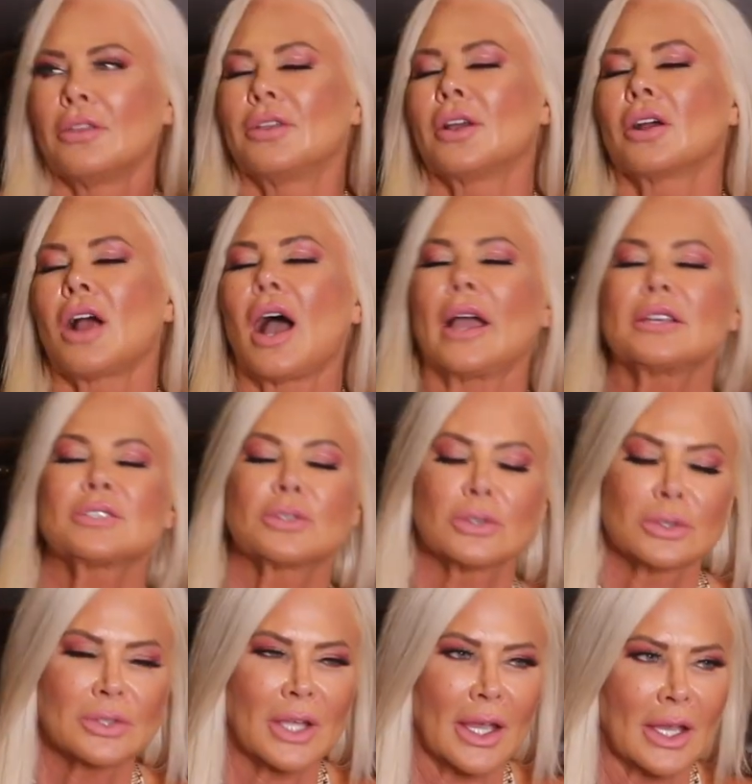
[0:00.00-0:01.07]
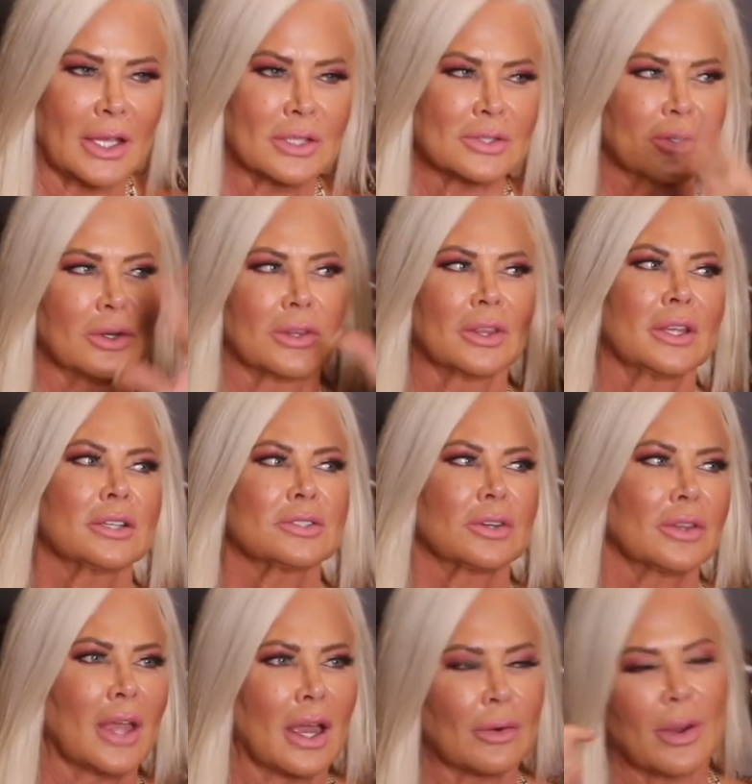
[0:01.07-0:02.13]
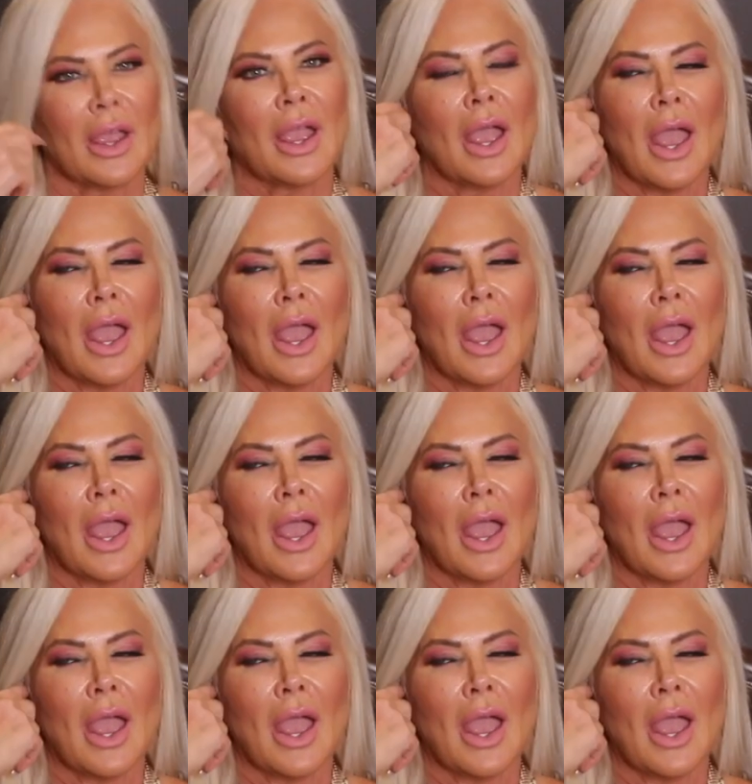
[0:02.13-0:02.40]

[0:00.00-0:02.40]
their high school days or this or that, or,